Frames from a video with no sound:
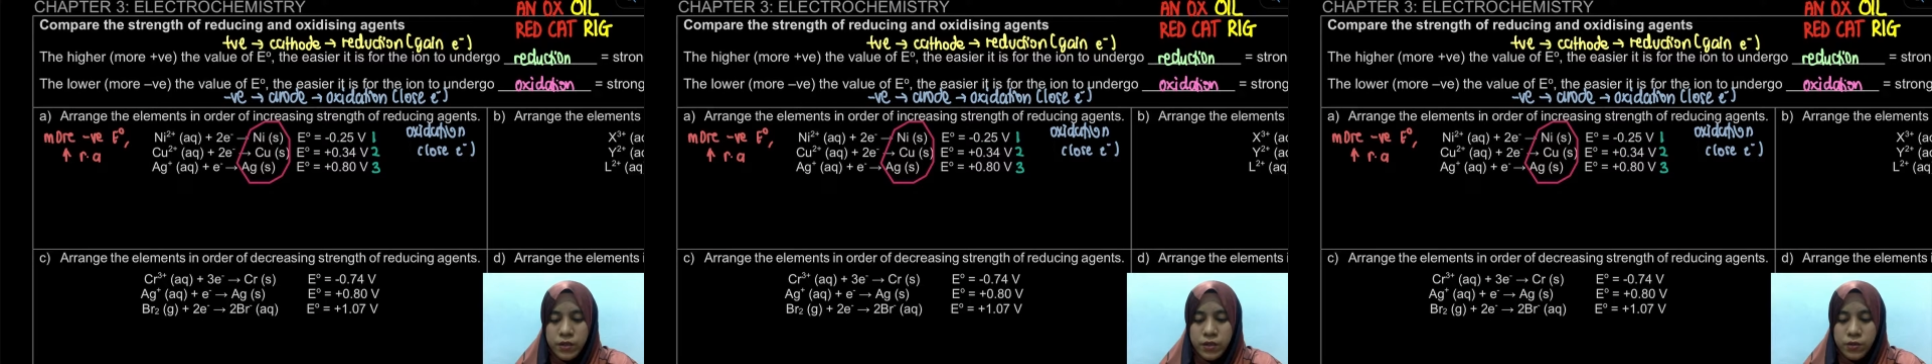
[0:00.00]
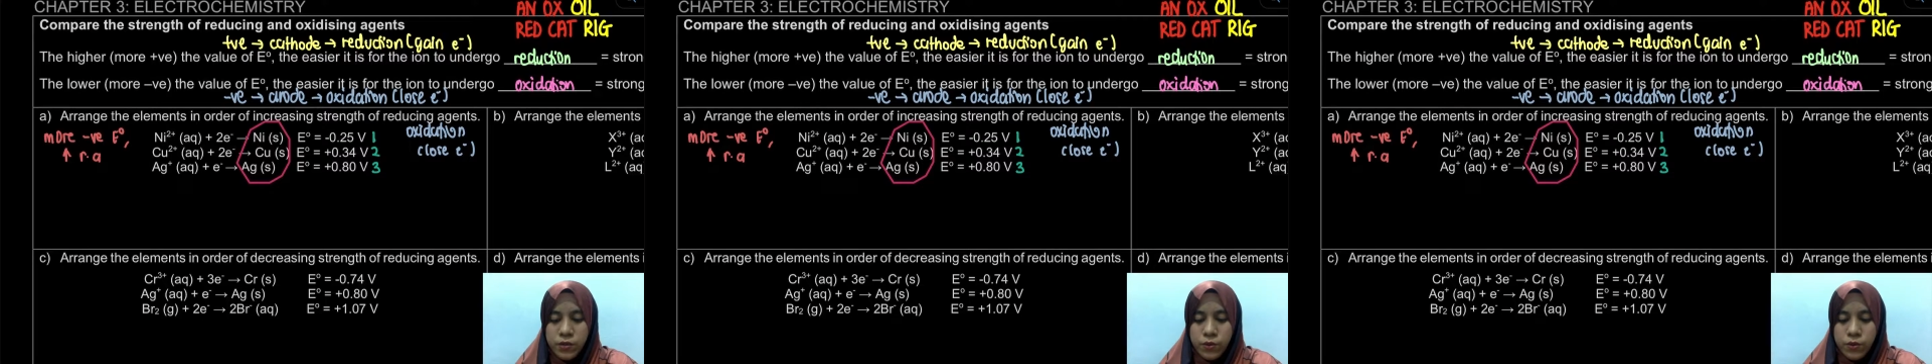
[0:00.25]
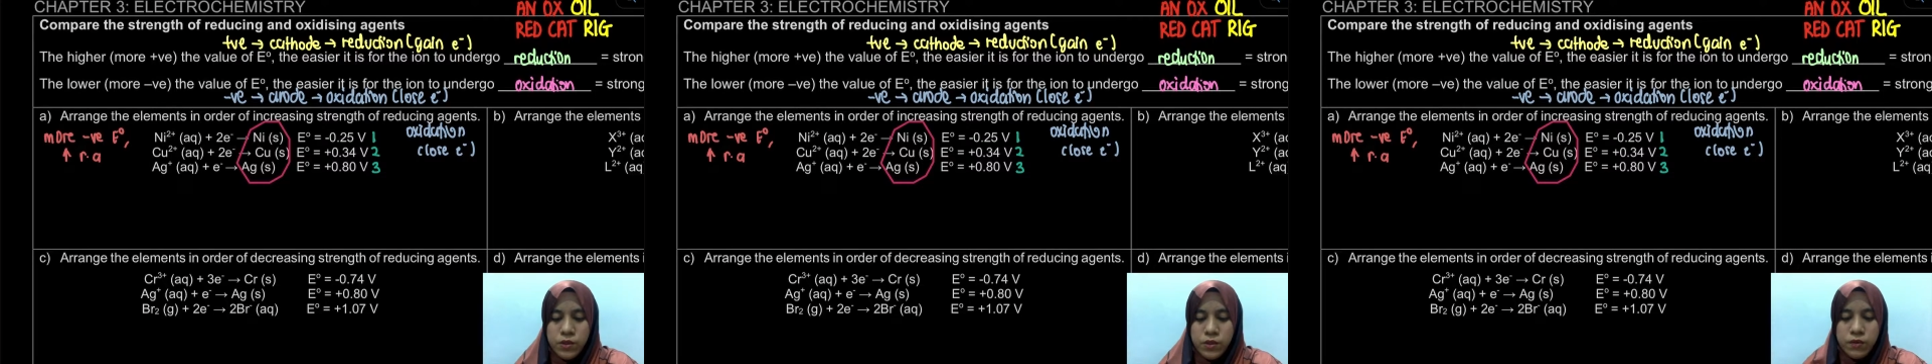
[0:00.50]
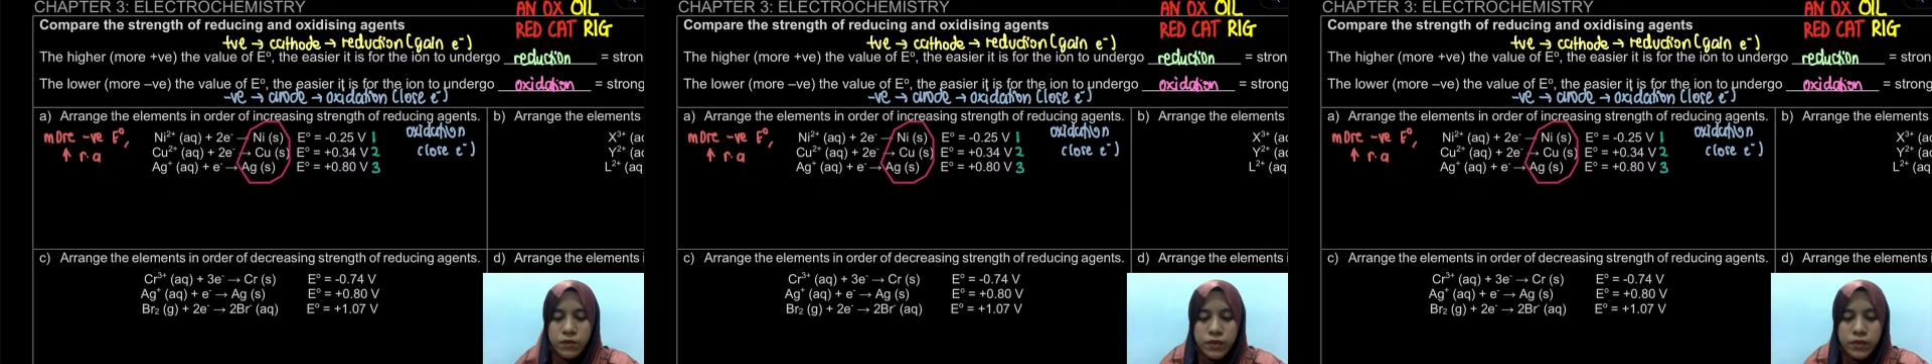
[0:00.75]
So
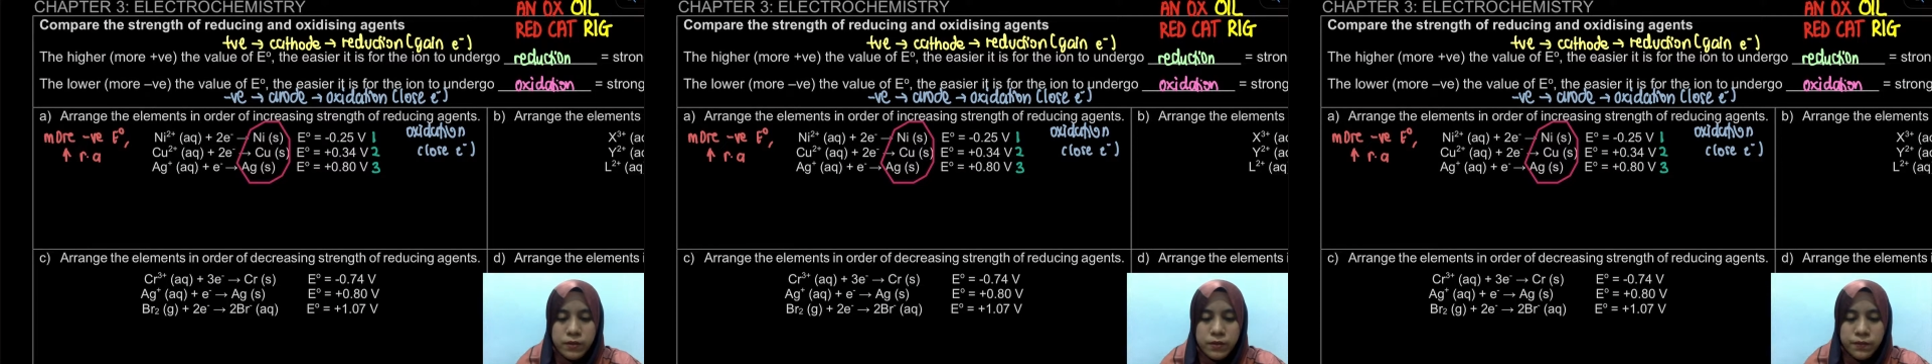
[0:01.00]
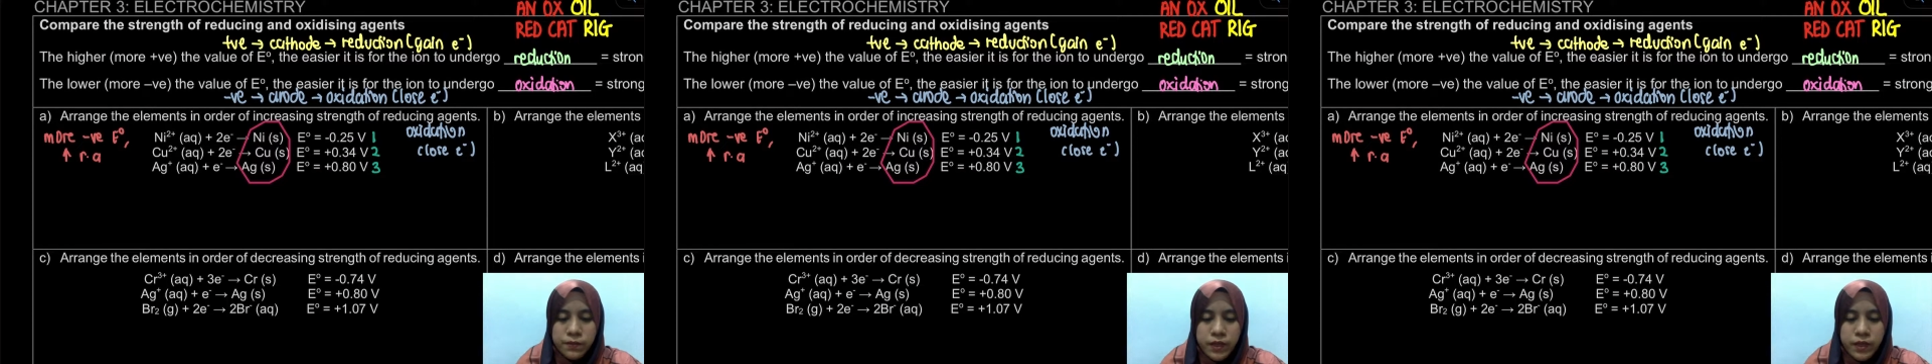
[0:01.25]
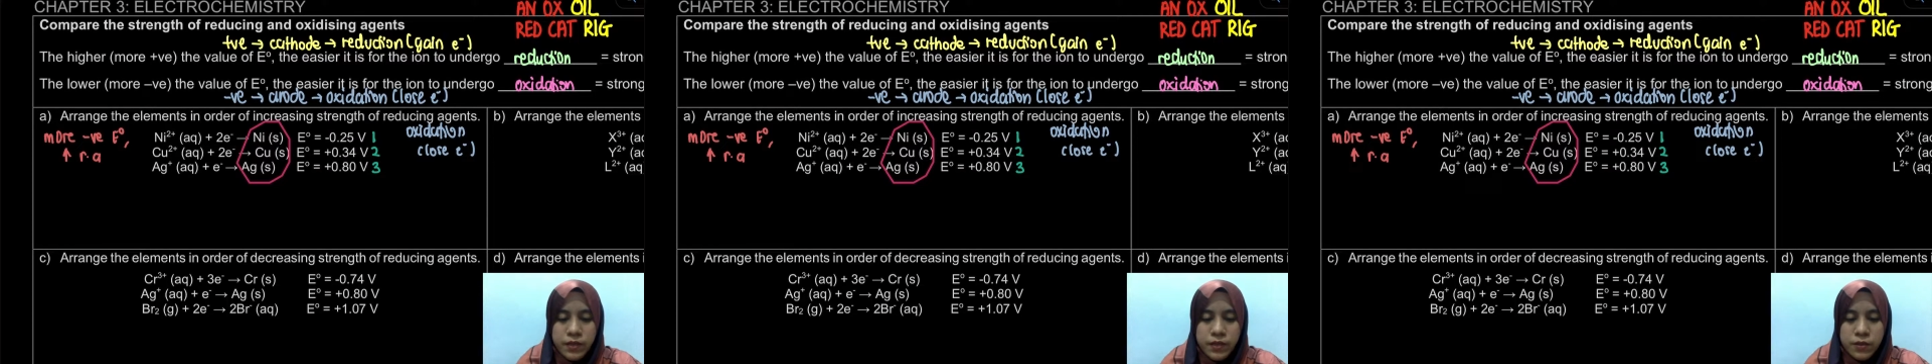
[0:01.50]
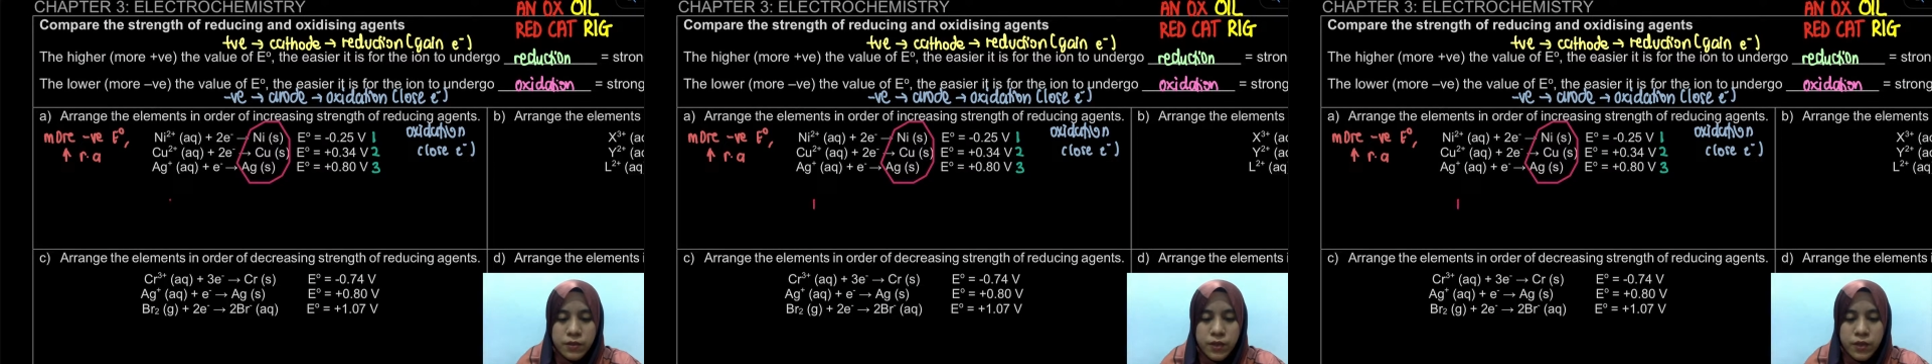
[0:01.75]
silver is
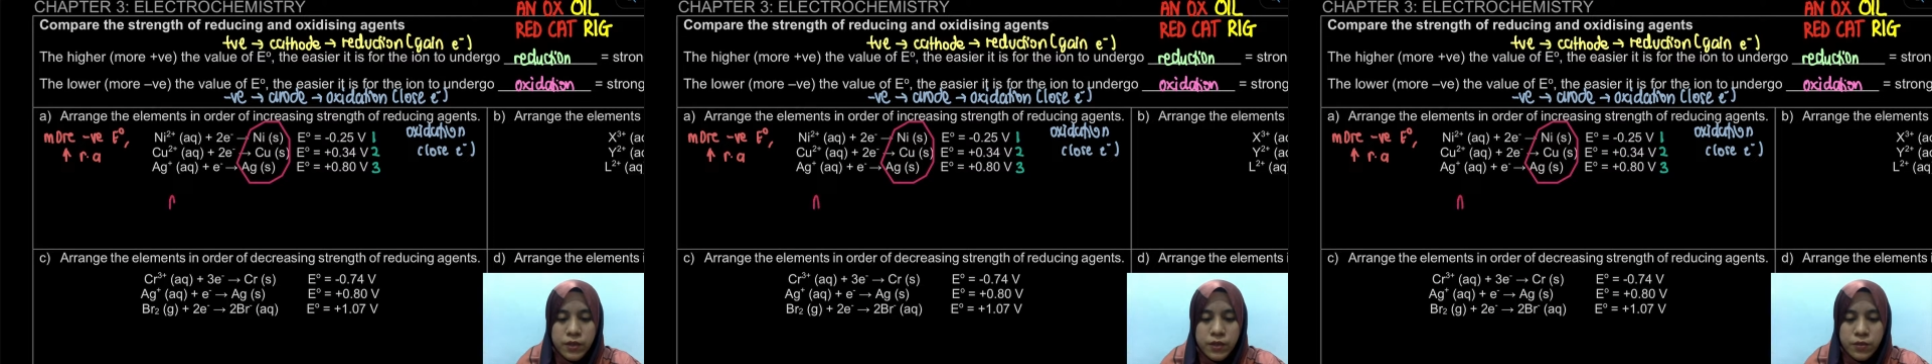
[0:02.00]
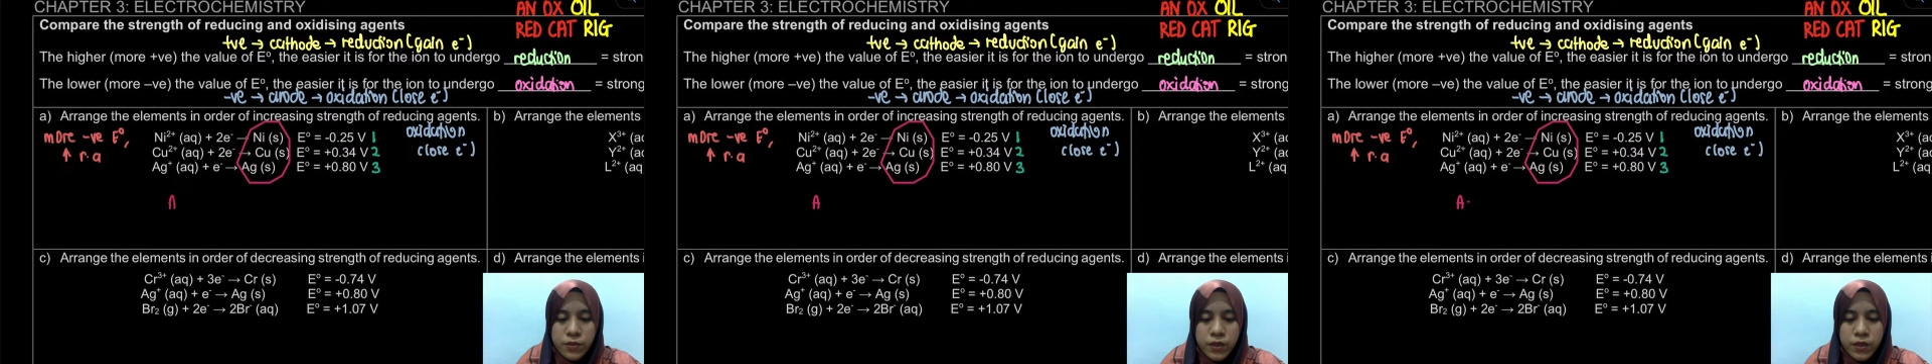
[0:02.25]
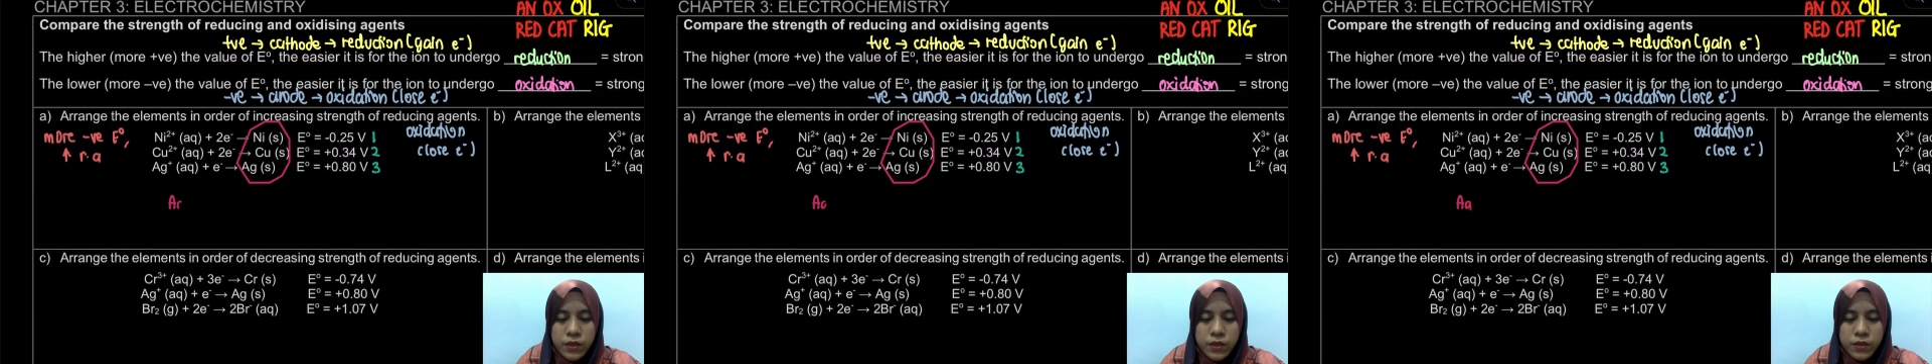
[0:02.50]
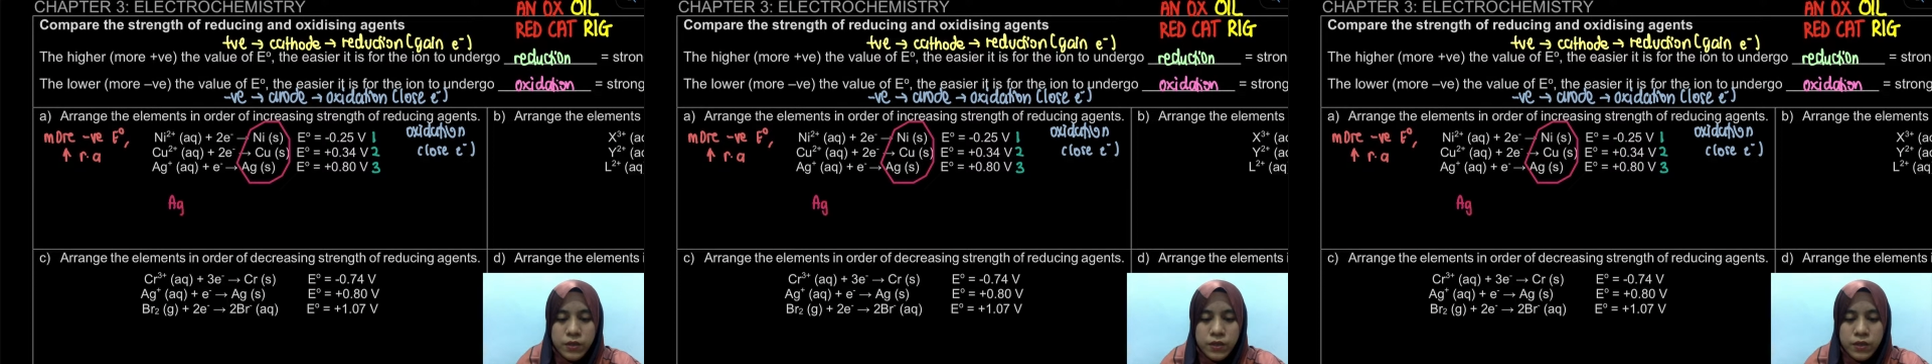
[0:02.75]
the weakest one.